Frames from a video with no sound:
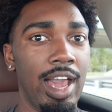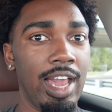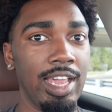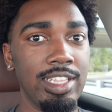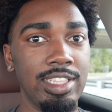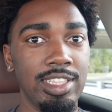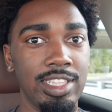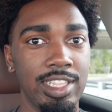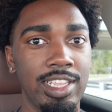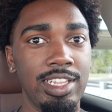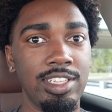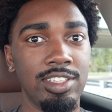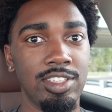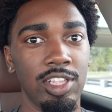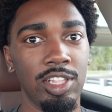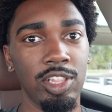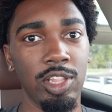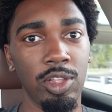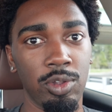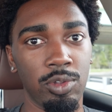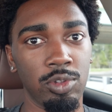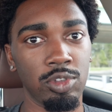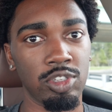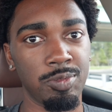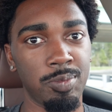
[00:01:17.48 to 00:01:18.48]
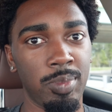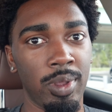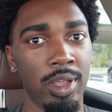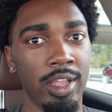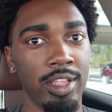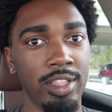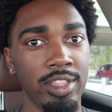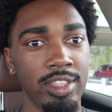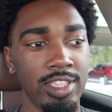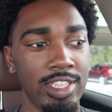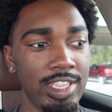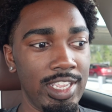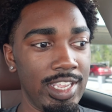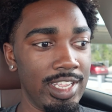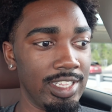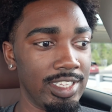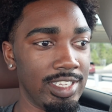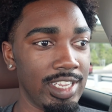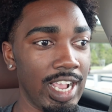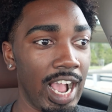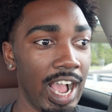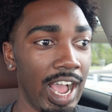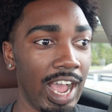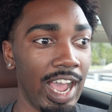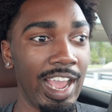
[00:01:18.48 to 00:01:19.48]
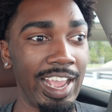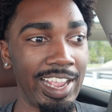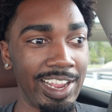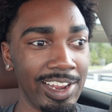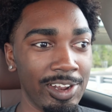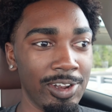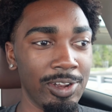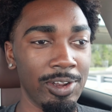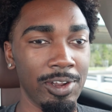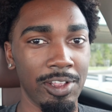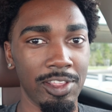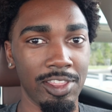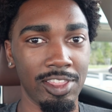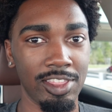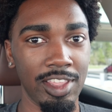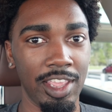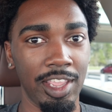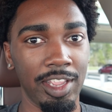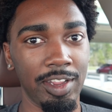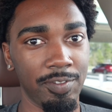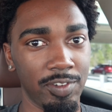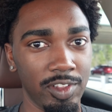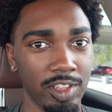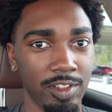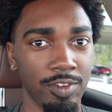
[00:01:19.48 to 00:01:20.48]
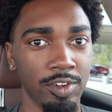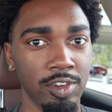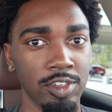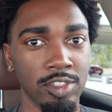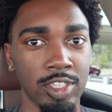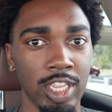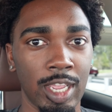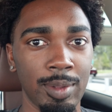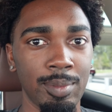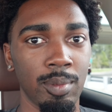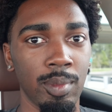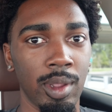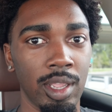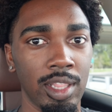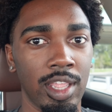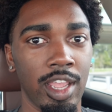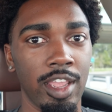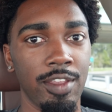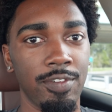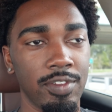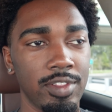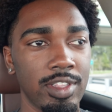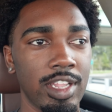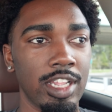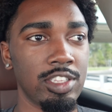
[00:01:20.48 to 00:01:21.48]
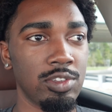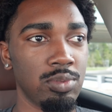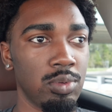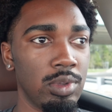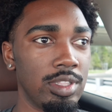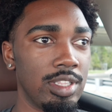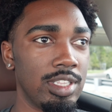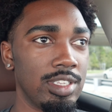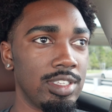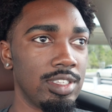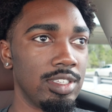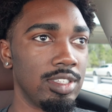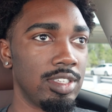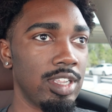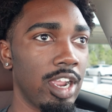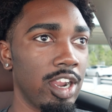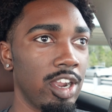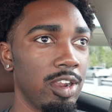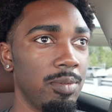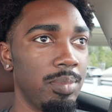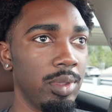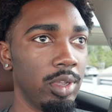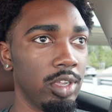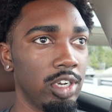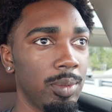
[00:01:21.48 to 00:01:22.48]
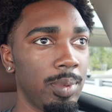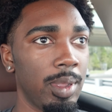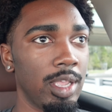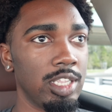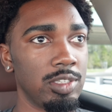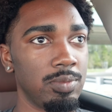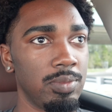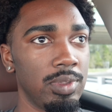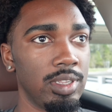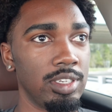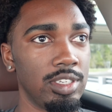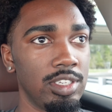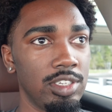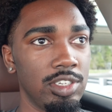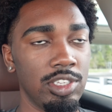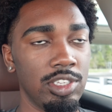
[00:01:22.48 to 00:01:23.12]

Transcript: I linked the local spot, the entire thing for the first time in my life, and that's what this entire buildup has been to